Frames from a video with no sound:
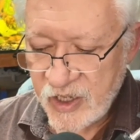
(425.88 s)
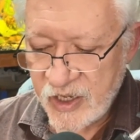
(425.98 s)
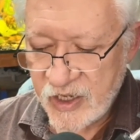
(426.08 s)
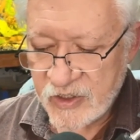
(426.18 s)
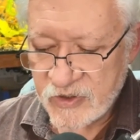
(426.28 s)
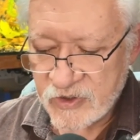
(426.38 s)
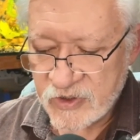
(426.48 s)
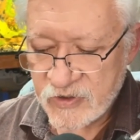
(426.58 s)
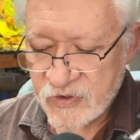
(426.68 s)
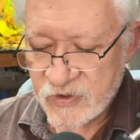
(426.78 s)
and
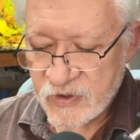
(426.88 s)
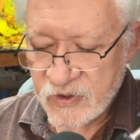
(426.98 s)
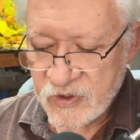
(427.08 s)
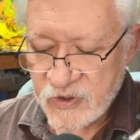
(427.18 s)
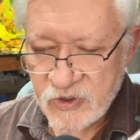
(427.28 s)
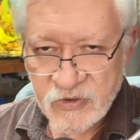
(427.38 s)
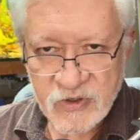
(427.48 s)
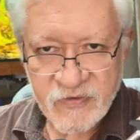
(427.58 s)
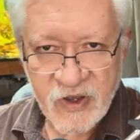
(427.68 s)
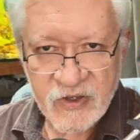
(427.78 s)
to
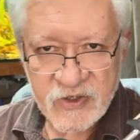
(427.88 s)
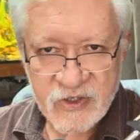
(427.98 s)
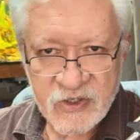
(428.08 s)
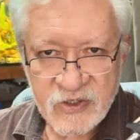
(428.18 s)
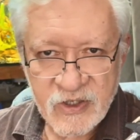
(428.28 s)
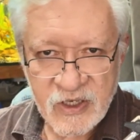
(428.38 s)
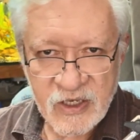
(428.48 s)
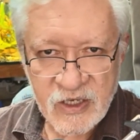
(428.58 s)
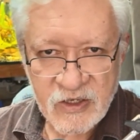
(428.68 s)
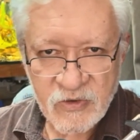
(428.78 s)
enhance
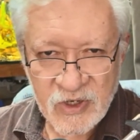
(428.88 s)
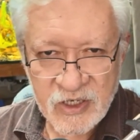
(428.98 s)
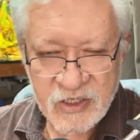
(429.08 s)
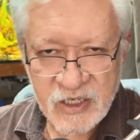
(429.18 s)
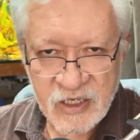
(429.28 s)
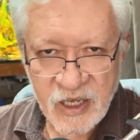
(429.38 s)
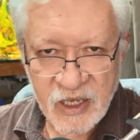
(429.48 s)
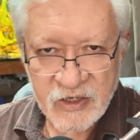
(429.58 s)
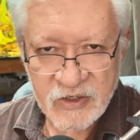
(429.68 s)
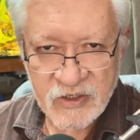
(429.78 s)
the quality
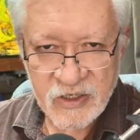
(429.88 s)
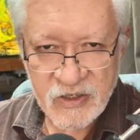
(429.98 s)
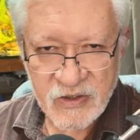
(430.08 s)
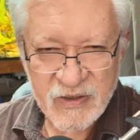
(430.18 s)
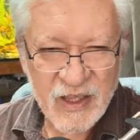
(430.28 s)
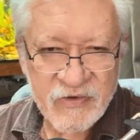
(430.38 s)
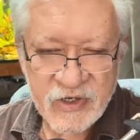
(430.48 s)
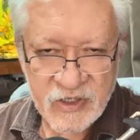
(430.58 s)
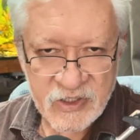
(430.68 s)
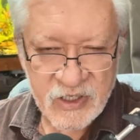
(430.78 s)
and
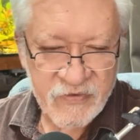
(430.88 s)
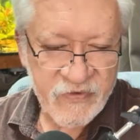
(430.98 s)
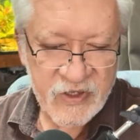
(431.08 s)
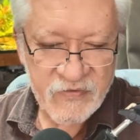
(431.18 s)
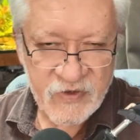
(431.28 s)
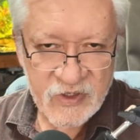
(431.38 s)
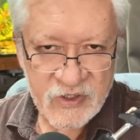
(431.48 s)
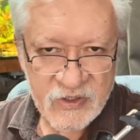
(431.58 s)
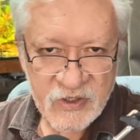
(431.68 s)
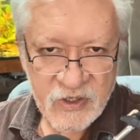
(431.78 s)
thoroughness, the
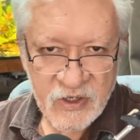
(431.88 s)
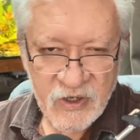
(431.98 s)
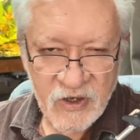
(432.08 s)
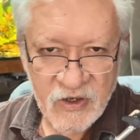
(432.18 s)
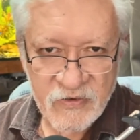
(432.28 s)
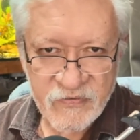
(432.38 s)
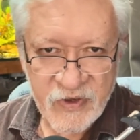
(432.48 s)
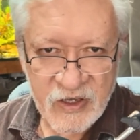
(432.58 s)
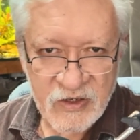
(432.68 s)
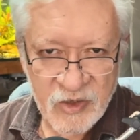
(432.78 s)
effectiveness of
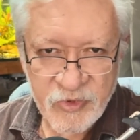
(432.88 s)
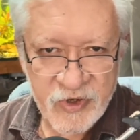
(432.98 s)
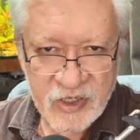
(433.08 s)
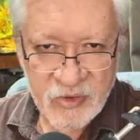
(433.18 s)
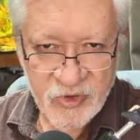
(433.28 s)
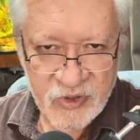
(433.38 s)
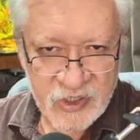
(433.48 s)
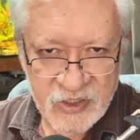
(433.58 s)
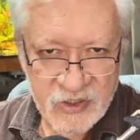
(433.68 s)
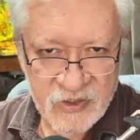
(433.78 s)
our operating
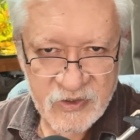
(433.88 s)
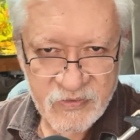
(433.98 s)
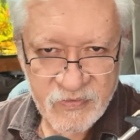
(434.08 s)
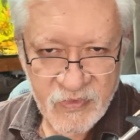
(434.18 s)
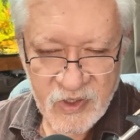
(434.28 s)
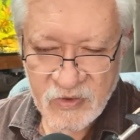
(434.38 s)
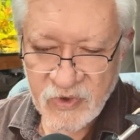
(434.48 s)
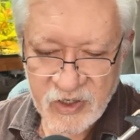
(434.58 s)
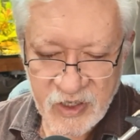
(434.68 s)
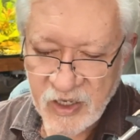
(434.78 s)
processes.
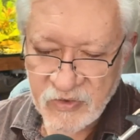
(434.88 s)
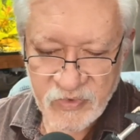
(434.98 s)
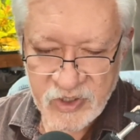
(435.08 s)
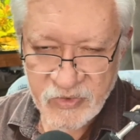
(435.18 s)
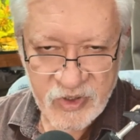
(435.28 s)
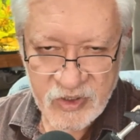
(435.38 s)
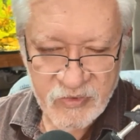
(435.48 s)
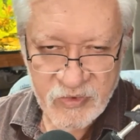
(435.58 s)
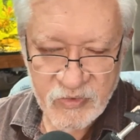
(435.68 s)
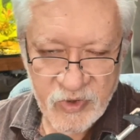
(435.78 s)
Again, whether
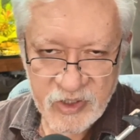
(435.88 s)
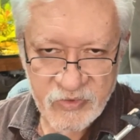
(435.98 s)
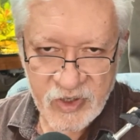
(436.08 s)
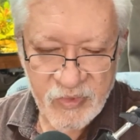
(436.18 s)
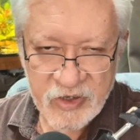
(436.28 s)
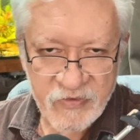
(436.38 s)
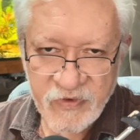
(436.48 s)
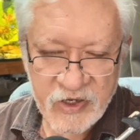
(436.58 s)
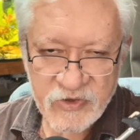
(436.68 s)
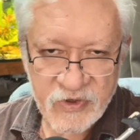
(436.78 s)
we're
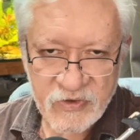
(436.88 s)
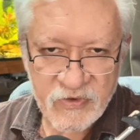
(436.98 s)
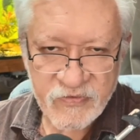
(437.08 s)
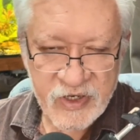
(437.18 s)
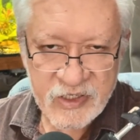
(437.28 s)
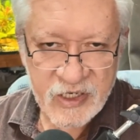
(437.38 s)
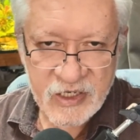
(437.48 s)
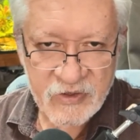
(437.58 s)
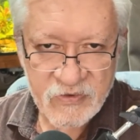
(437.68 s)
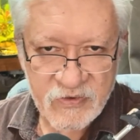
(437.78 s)
manufacturing or
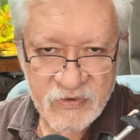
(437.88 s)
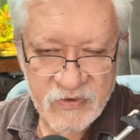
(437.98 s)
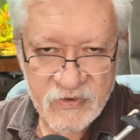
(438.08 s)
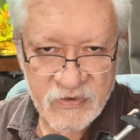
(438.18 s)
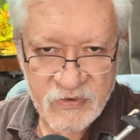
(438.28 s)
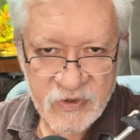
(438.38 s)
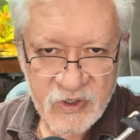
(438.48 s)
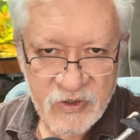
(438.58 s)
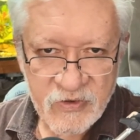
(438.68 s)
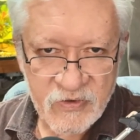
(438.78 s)
retailing
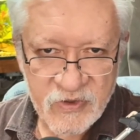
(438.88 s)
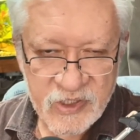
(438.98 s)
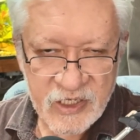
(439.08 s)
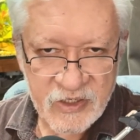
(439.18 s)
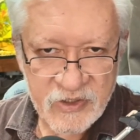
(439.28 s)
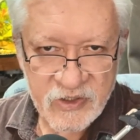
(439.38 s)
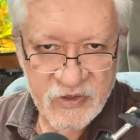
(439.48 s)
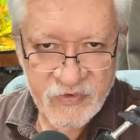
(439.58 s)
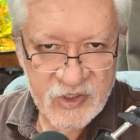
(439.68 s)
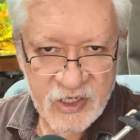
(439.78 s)
or selling a
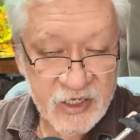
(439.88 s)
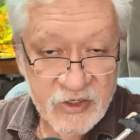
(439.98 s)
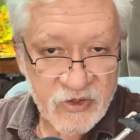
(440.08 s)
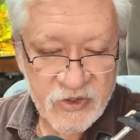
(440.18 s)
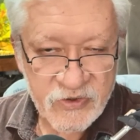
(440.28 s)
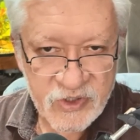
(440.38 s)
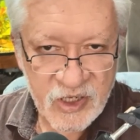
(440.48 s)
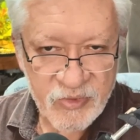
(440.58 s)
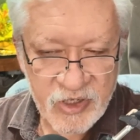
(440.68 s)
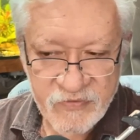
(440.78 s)
service like an insurance
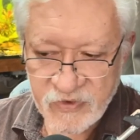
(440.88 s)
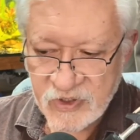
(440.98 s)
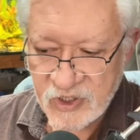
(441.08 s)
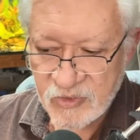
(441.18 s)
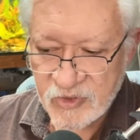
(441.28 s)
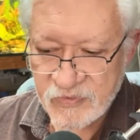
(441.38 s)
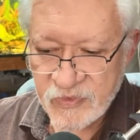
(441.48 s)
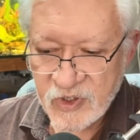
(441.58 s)
company, for example.